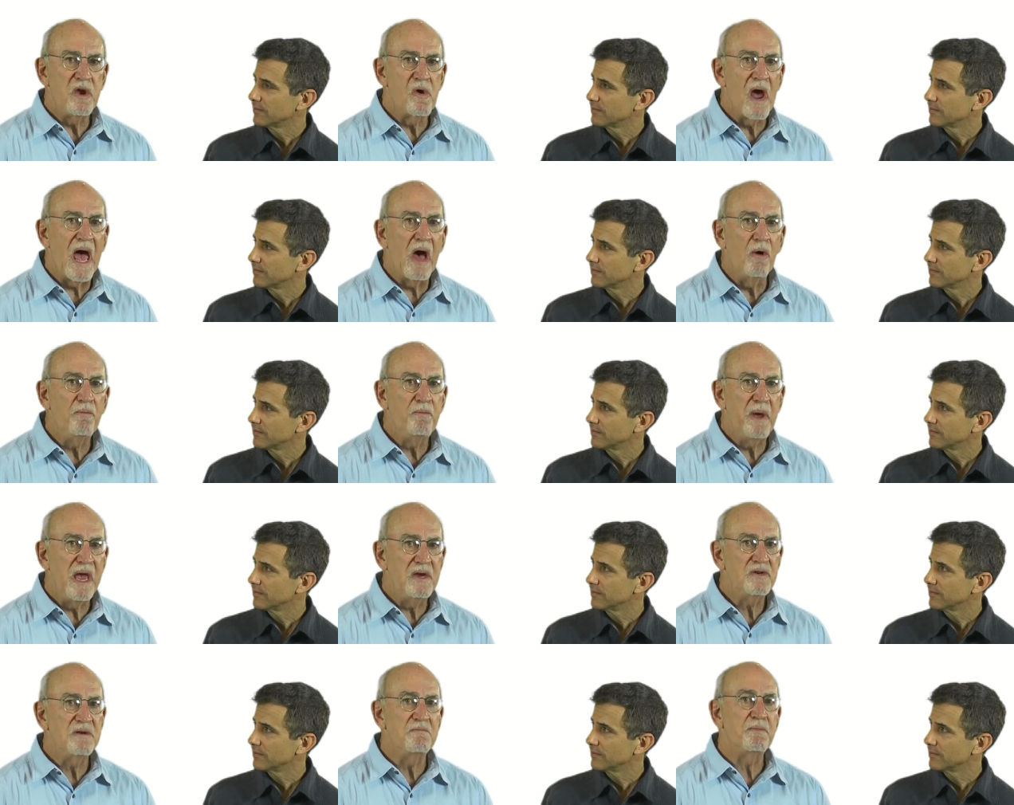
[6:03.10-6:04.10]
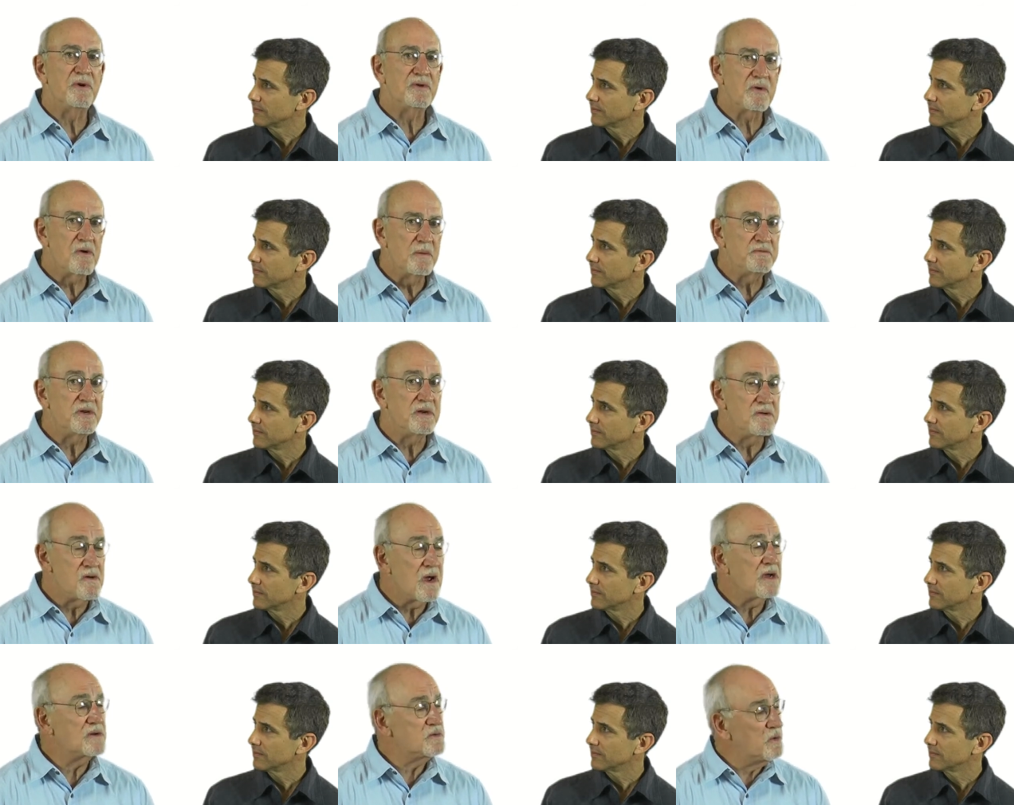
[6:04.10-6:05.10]
Speaker 1: your outpatient prescription
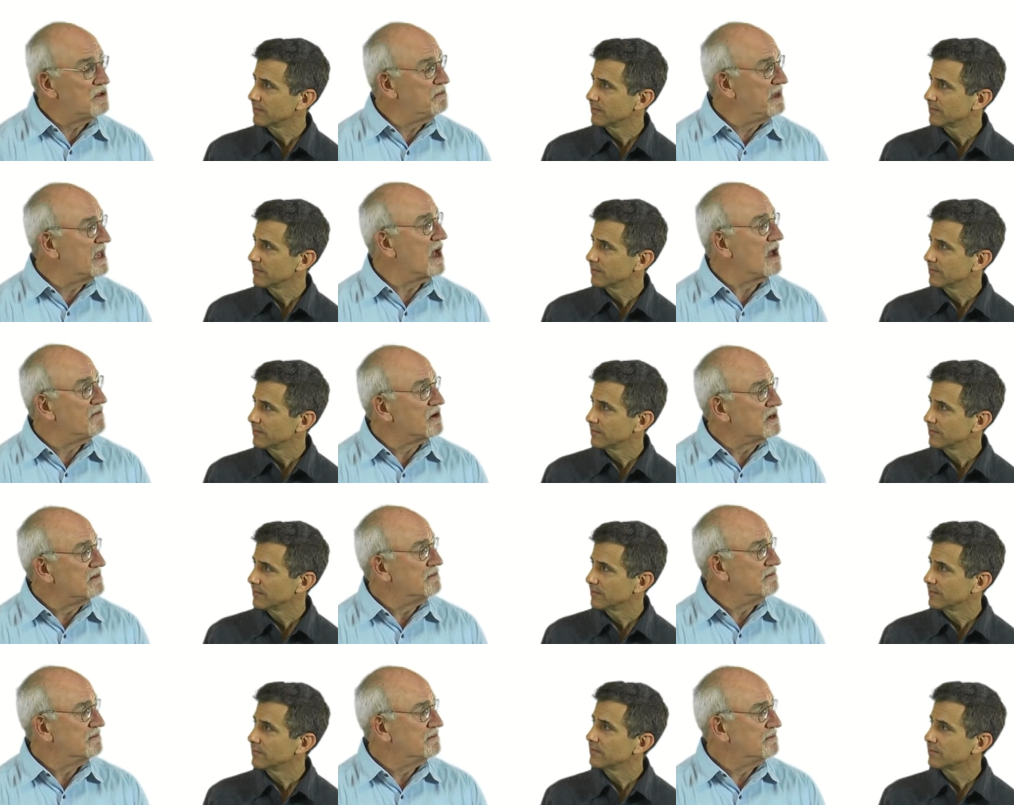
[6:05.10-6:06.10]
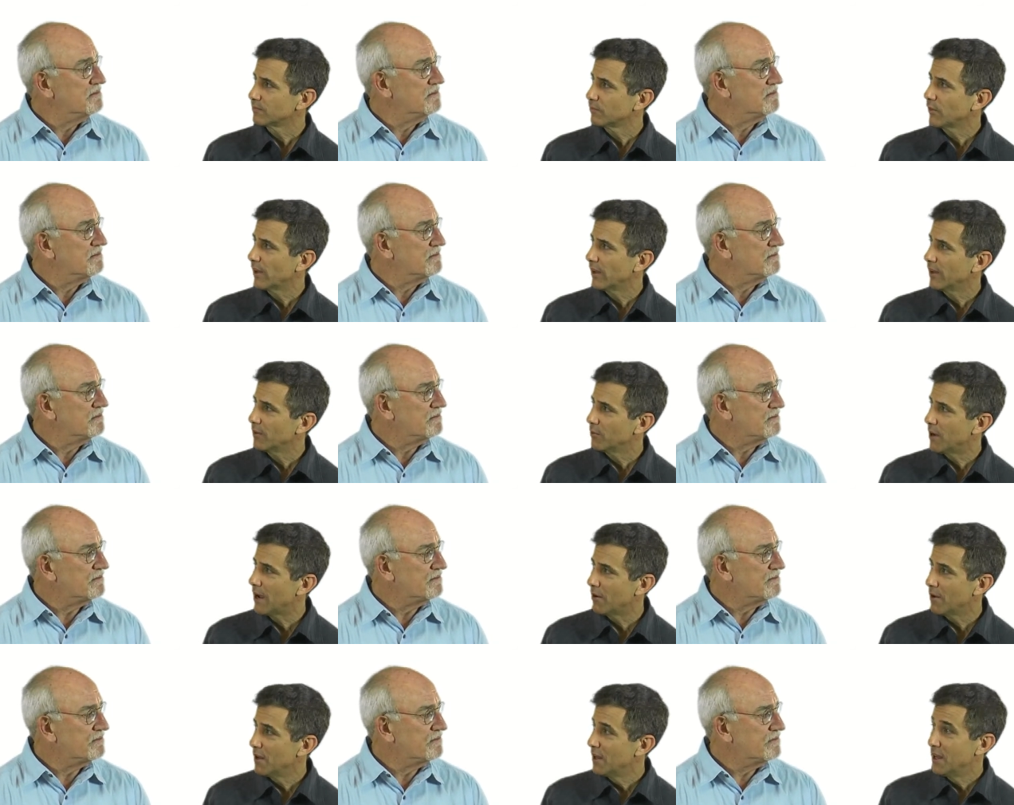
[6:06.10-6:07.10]
drugs will be covered.
Speaker 2: Okay, wow.
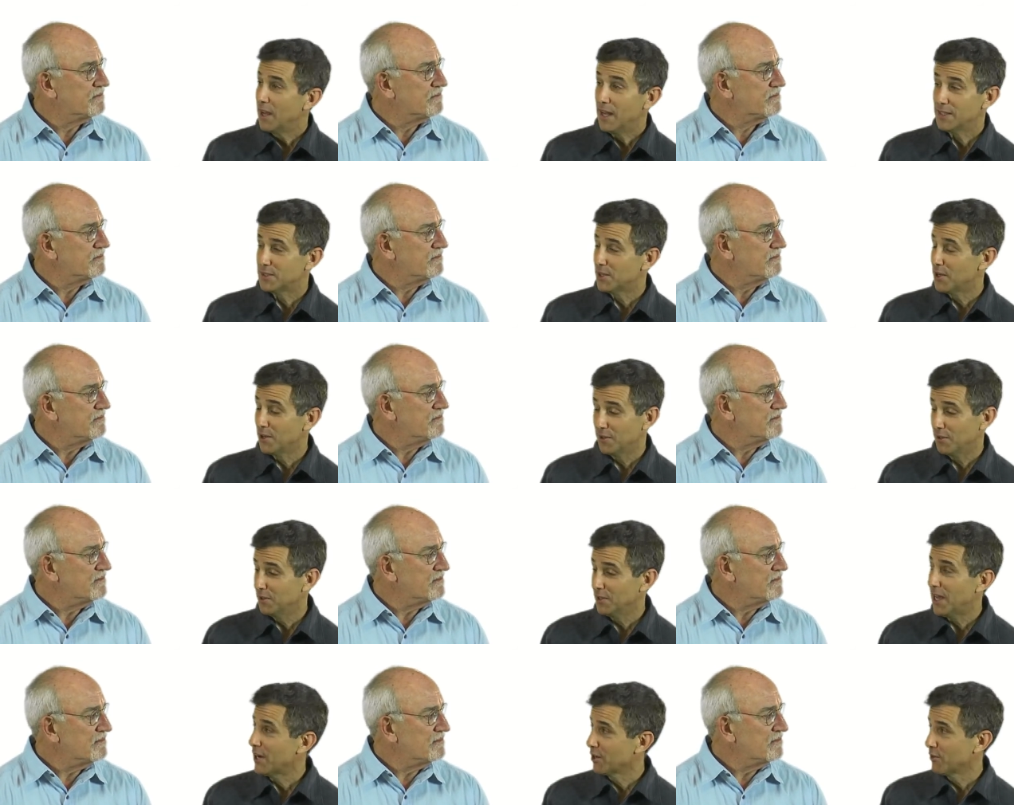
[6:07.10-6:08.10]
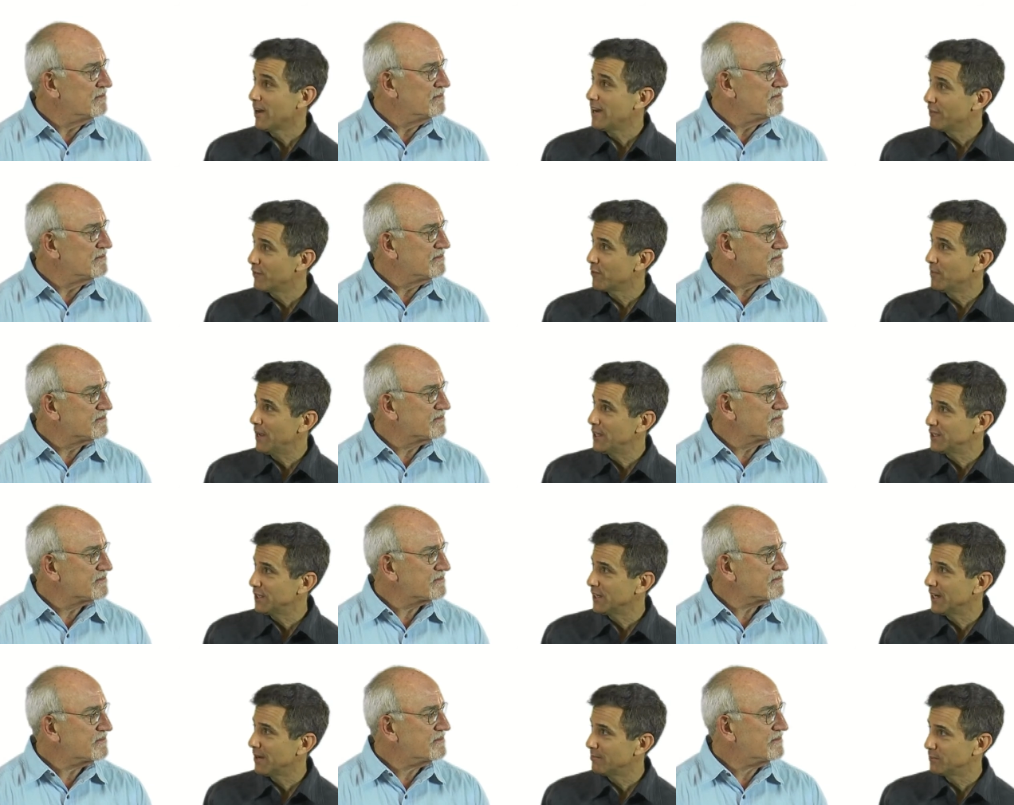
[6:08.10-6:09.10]
That's a, a lot of great information,
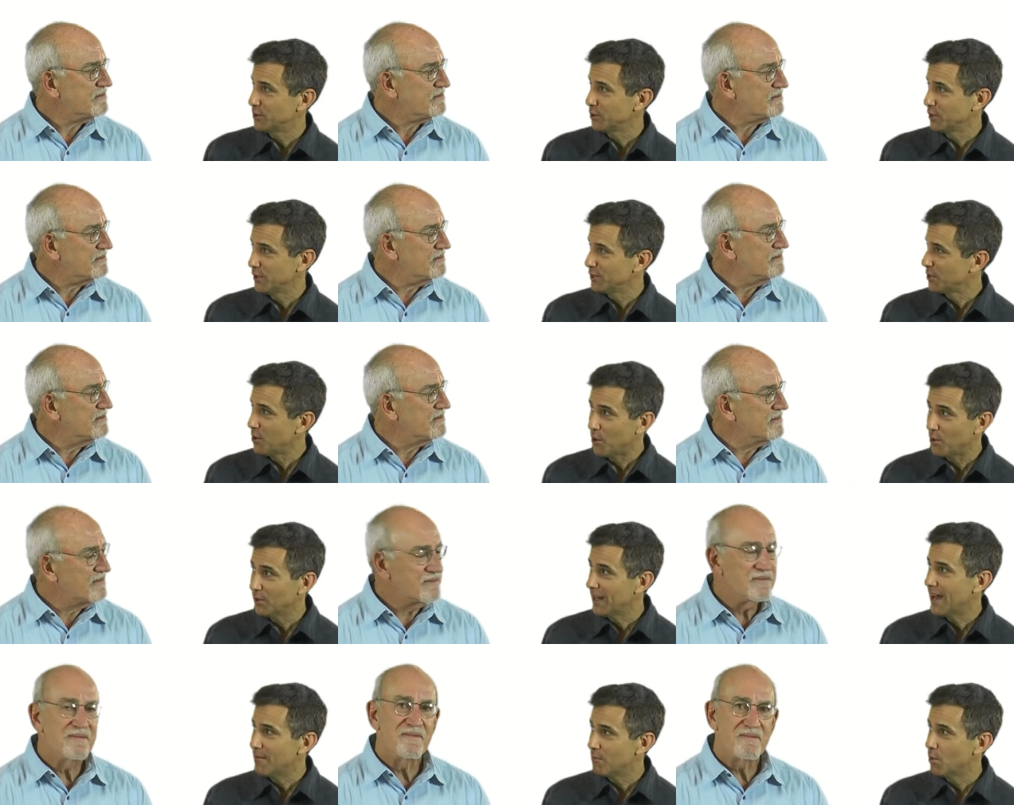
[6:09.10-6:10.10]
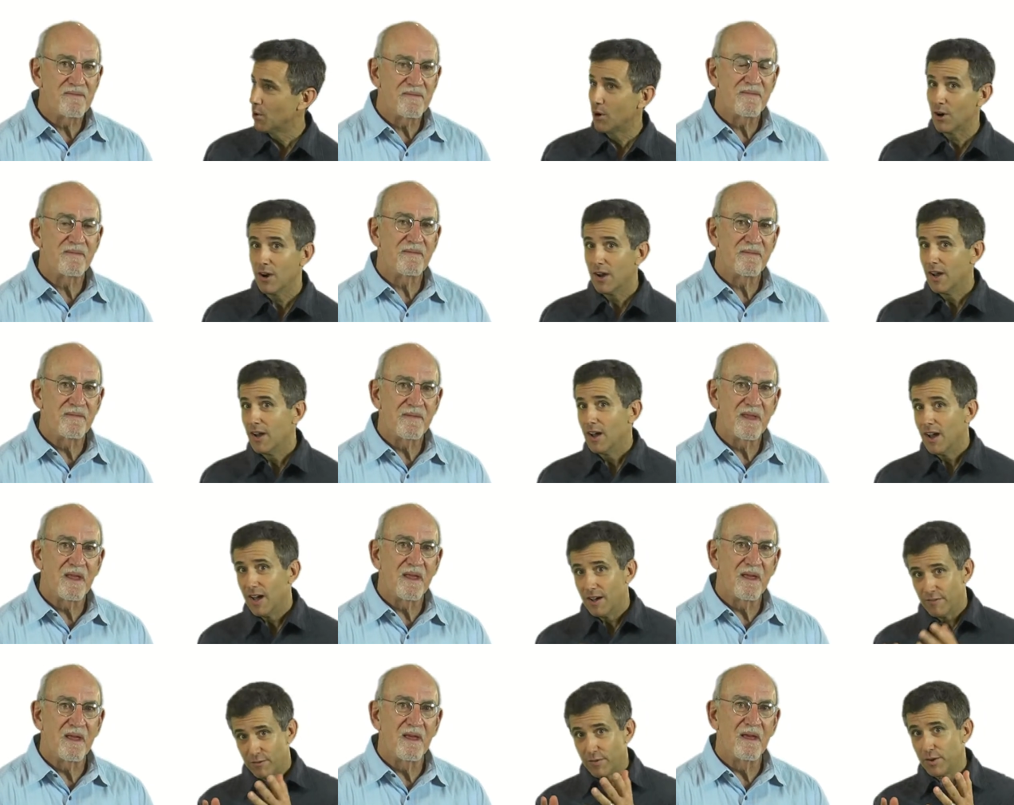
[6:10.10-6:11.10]
and I'm sure there's a whole lot more uh,
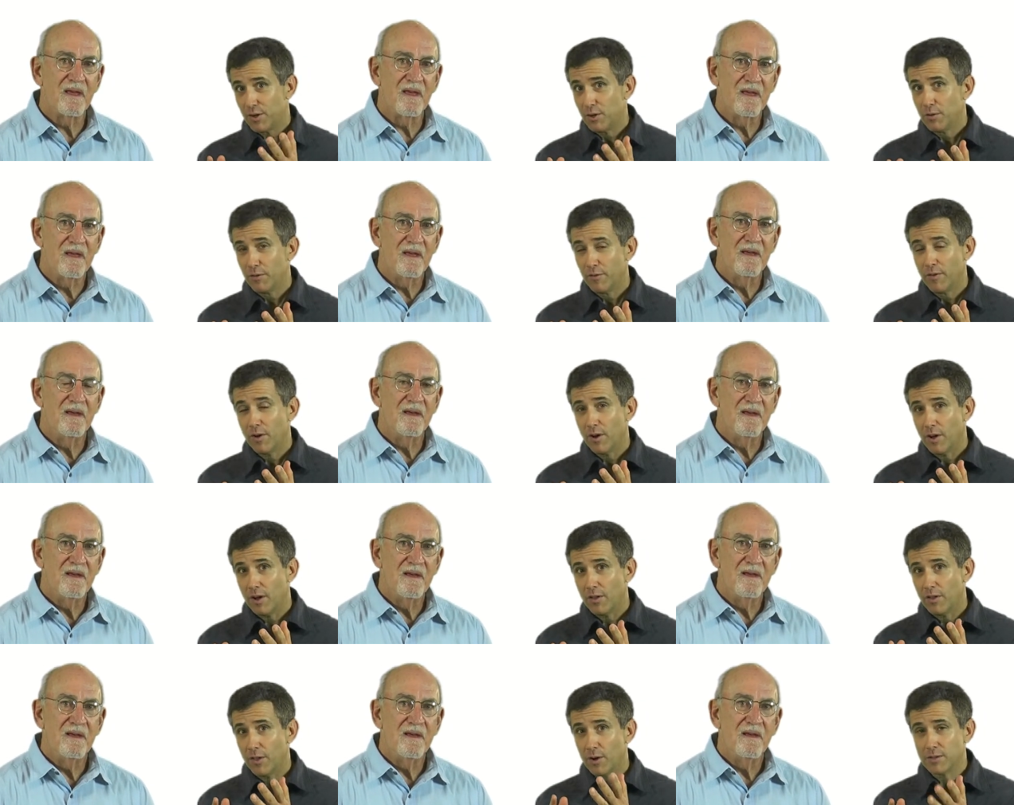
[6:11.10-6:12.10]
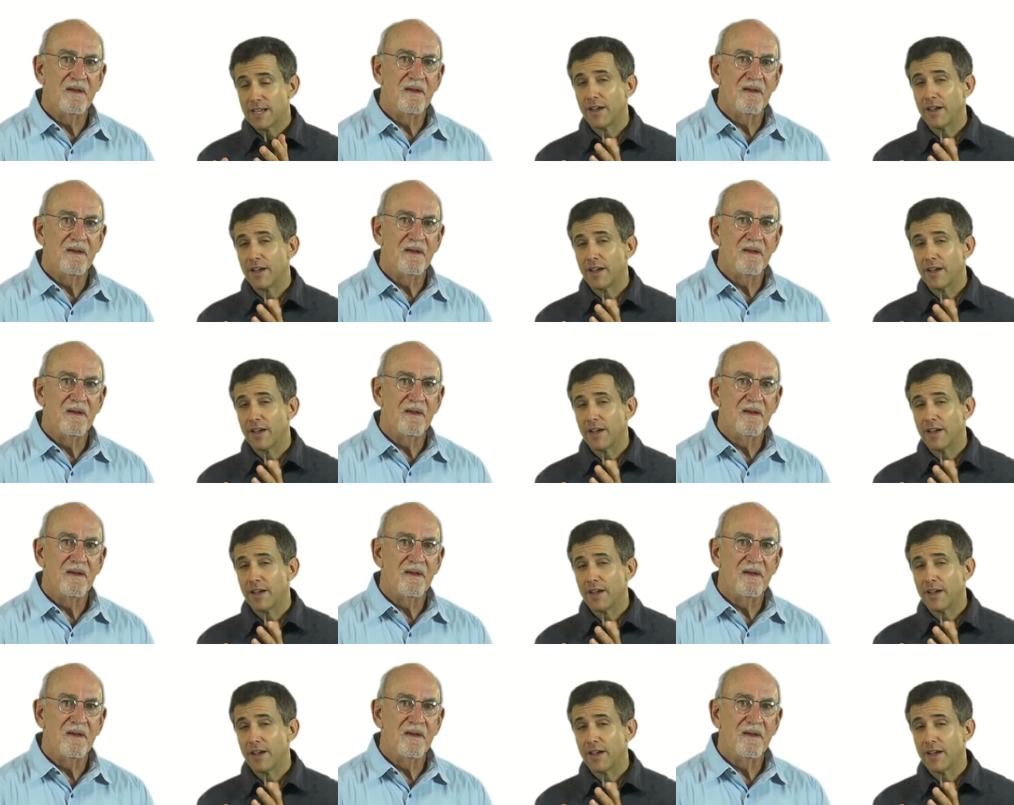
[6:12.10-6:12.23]
for you those